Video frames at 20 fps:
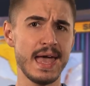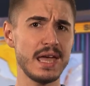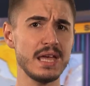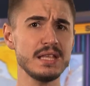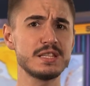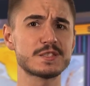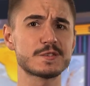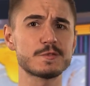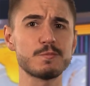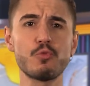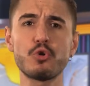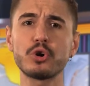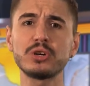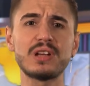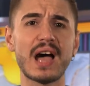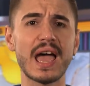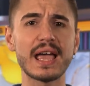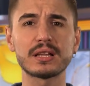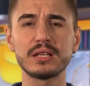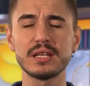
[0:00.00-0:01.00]
It's more
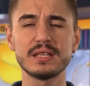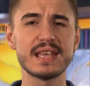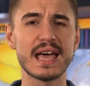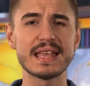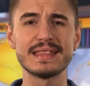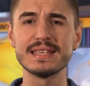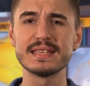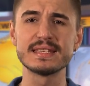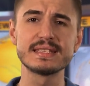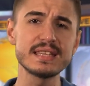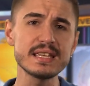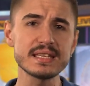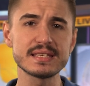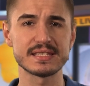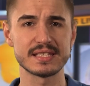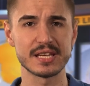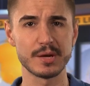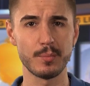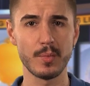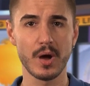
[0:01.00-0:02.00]
likely that the
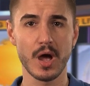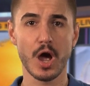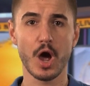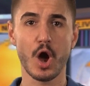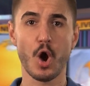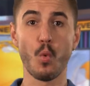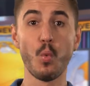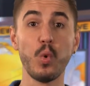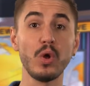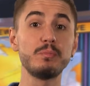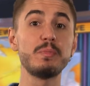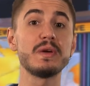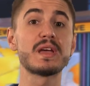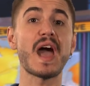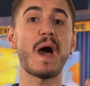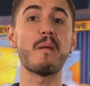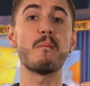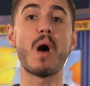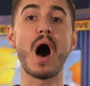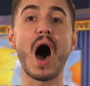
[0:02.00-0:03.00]
system will
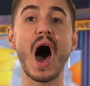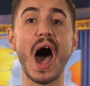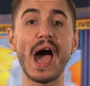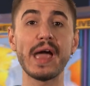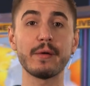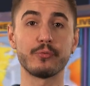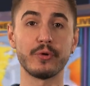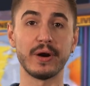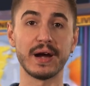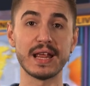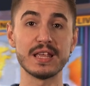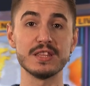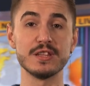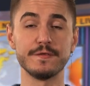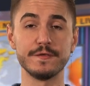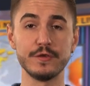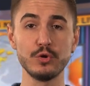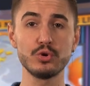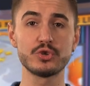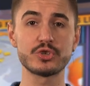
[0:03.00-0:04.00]
become hybrid in the
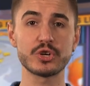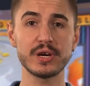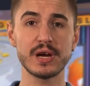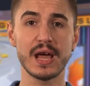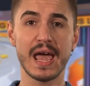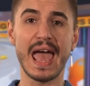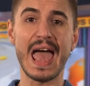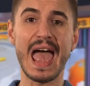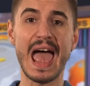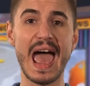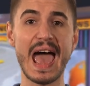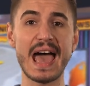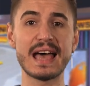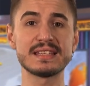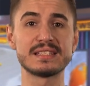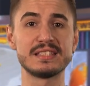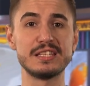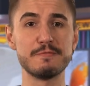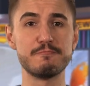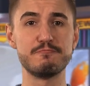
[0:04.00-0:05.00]
future
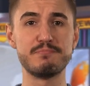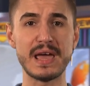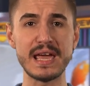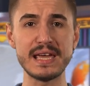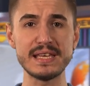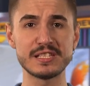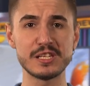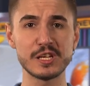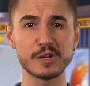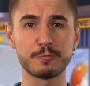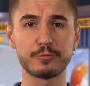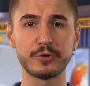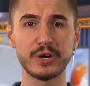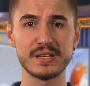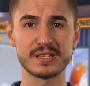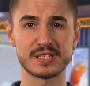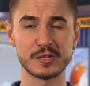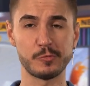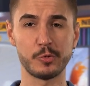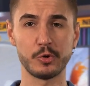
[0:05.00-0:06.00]
as the basic
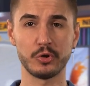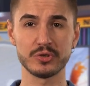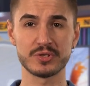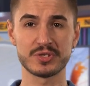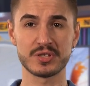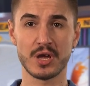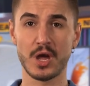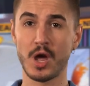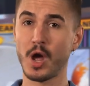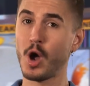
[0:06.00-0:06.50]
principles